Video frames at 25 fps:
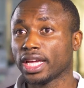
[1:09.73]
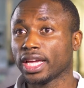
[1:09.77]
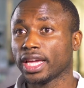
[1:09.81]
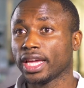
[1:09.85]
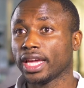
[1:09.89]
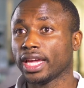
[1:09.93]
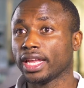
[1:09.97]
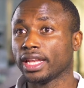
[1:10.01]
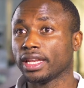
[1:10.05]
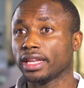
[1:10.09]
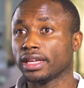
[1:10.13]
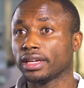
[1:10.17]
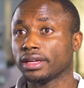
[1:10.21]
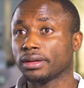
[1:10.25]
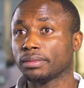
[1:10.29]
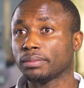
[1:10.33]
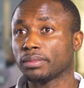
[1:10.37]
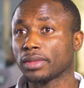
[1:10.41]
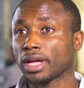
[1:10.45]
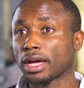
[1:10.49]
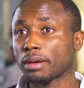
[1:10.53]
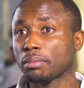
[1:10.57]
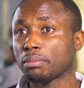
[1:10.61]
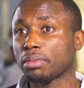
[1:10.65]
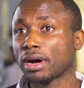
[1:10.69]
And
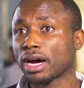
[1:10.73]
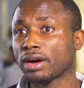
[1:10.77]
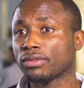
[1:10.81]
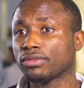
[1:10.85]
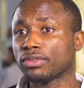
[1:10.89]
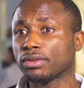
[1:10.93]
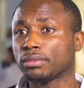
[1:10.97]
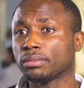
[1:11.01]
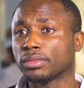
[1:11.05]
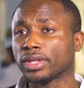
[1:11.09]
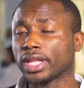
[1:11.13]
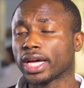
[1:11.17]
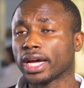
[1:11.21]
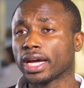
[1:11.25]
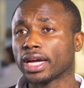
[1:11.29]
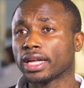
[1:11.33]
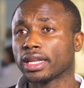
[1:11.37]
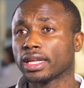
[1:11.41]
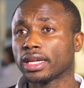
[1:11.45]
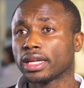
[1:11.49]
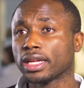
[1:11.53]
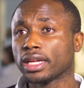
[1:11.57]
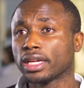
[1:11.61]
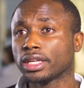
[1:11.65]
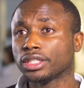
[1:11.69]
apart from that,
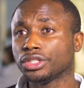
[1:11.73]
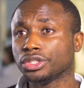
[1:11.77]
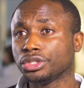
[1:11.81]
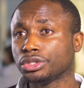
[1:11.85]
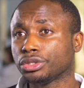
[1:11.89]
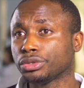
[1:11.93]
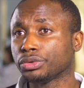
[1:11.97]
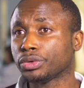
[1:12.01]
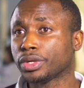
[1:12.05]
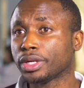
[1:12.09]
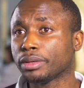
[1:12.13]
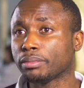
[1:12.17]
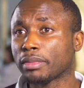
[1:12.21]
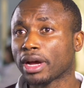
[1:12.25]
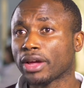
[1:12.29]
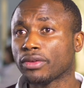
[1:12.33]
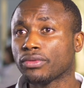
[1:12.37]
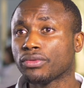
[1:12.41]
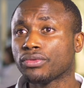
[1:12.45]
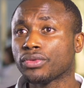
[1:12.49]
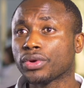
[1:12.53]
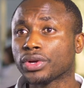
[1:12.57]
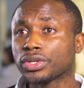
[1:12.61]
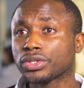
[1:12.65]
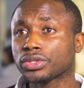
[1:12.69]
during my
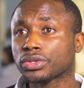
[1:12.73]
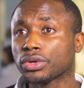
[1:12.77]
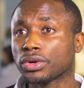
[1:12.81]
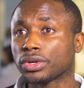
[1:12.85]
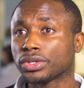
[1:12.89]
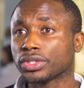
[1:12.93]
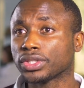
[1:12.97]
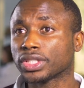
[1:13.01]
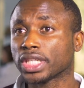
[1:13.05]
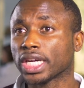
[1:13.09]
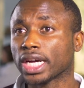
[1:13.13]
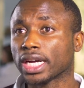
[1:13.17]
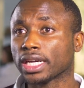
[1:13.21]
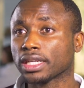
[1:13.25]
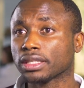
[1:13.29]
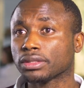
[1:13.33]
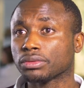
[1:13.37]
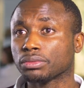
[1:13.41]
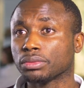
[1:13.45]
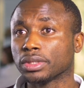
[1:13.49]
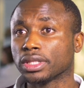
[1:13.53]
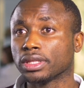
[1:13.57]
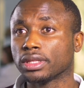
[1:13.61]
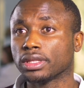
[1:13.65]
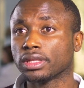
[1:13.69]
first contact
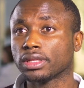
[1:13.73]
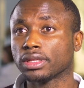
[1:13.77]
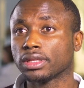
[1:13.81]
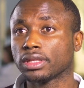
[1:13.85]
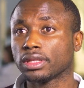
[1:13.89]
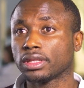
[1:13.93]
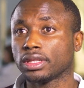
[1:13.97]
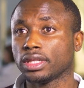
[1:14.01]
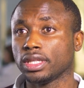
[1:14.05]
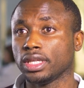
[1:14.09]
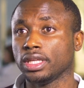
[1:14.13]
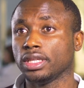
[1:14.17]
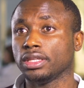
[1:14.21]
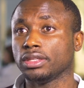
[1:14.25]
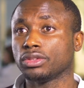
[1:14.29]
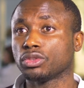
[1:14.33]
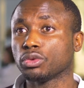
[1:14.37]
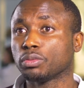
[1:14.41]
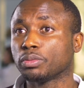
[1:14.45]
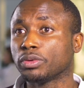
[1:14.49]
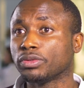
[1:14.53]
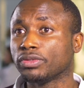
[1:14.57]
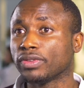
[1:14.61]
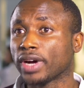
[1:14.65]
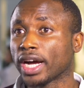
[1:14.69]
with the
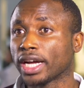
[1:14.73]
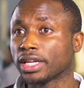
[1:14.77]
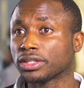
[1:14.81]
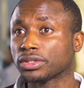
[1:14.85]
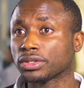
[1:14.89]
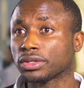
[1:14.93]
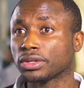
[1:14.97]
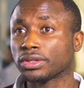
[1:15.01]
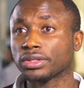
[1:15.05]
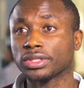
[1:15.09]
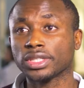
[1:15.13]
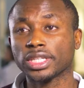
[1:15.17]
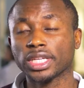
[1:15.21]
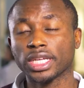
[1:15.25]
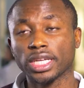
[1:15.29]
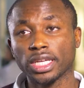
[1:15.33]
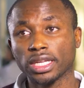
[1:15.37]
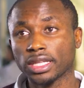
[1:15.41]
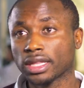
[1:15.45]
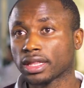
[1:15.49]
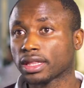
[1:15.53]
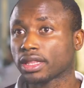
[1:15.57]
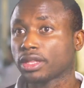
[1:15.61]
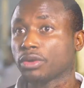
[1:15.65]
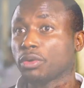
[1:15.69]
supervisors,
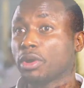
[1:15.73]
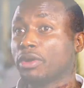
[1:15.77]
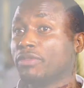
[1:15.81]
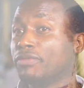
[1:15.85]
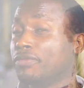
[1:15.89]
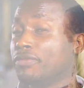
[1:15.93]
they were